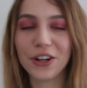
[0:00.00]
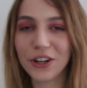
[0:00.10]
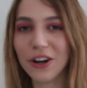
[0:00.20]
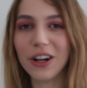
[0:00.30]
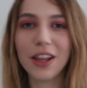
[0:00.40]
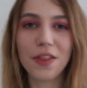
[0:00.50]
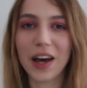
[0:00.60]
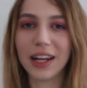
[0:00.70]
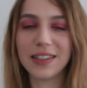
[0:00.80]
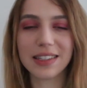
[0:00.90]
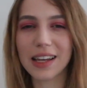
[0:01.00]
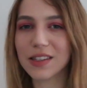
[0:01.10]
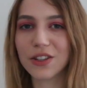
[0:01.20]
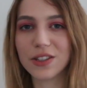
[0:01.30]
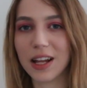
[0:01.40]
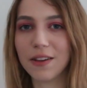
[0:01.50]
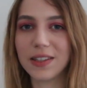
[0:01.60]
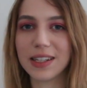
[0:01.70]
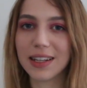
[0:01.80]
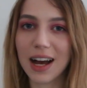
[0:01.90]
a girl that disguises herself
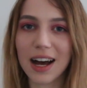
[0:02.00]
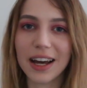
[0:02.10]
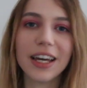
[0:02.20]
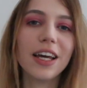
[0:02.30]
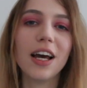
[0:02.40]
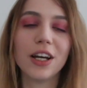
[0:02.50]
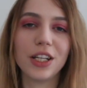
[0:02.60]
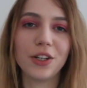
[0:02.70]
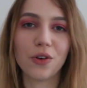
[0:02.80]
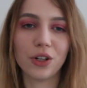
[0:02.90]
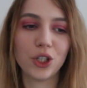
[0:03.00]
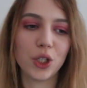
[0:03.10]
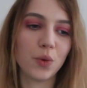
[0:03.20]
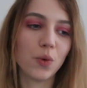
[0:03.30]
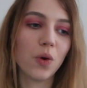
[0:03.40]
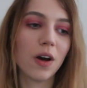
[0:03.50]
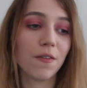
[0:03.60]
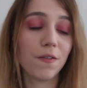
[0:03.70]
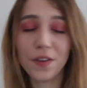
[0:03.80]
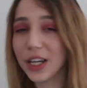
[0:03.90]
as a guy in order to
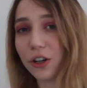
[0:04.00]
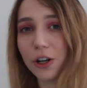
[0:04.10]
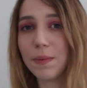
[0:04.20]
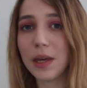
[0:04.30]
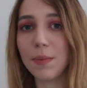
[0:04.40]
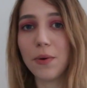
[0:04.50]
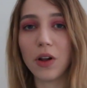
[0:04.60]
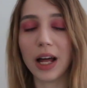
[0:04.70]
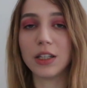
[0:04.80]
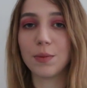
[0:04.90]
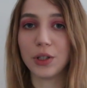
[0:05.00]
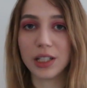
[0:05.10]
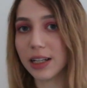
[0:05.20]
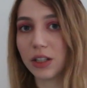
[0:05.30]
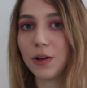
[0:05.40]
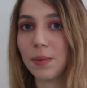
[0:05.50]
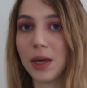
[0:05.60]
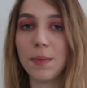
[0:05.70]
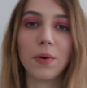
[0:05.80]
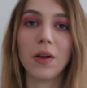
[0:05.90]
feed her people and to protect her
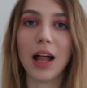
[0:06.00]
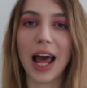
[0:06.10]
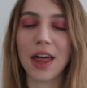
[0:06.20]
people,